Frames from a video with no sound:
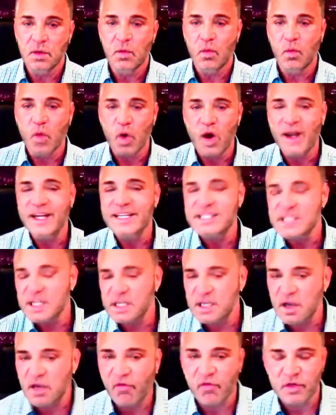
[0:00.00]
What is the
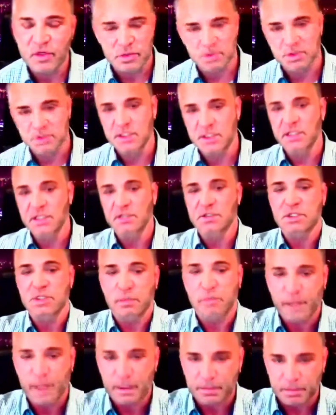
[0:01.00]
difference between those
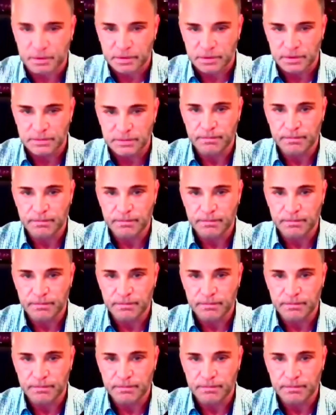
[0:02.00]
two people?